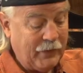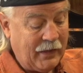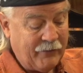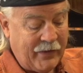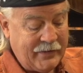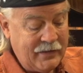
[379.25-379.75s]

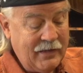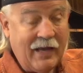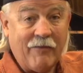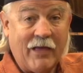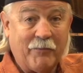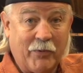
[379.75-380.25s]
If I didn't
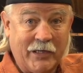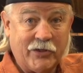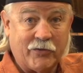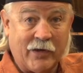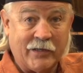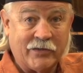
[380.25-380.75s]
have that bridge
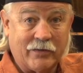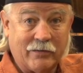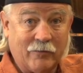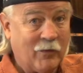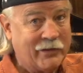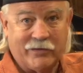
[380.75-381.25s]
truss,
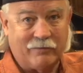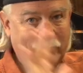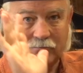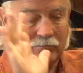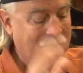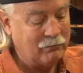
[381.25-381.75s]
which
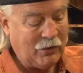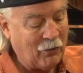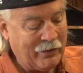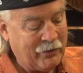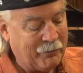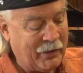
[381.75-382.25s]
no
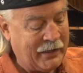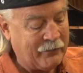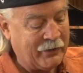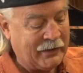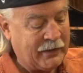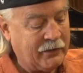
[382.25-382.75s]
other brand
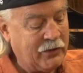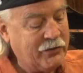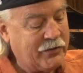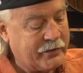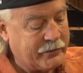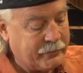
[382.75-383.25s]
really
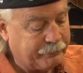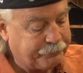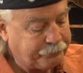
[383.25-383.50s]
uses,